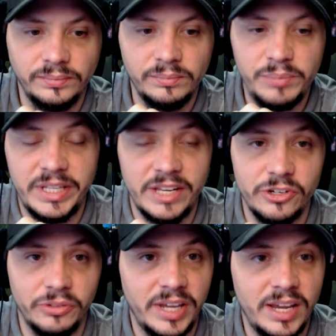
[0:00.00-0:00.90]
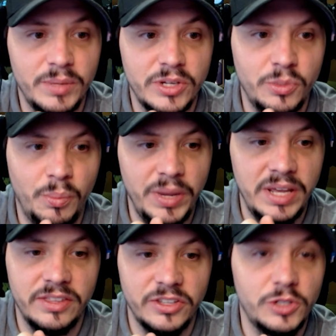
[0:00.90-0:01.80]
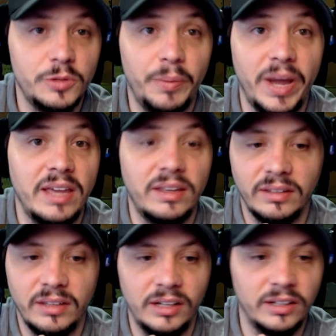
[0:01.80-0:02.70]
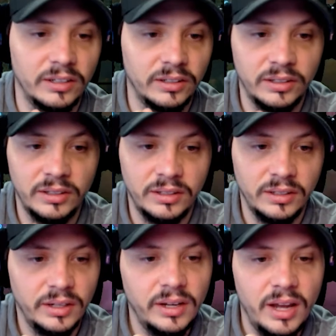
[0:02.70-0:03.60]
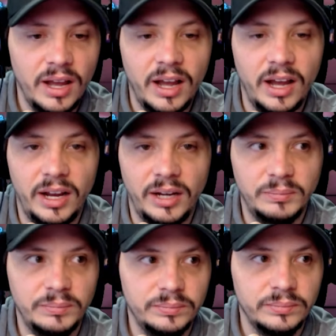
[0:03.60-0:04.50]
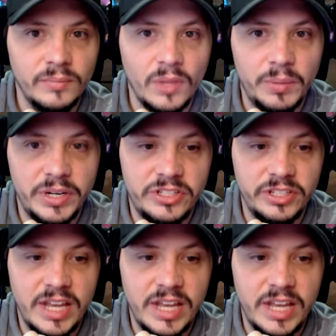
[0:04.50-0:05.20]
potential damage be the spike here. But it's still a